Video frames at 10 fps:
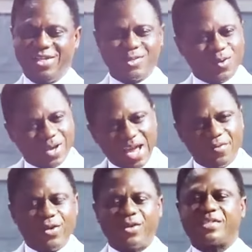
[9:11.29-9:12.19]
So
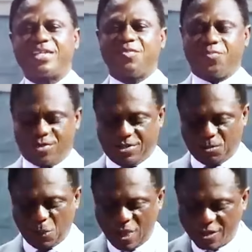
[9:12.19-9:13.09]
carry yourself well
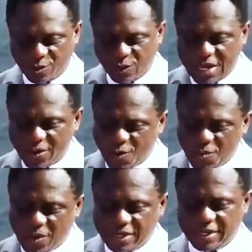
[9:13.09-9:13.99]
so that
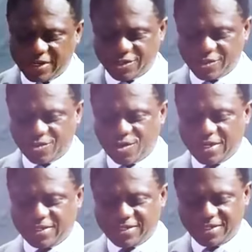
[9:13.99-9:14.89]
nobody
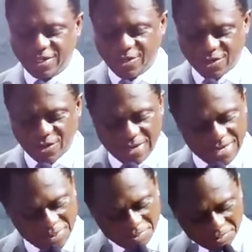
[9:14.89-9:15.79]
destroys your
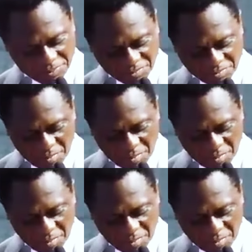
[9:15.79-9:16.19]
name.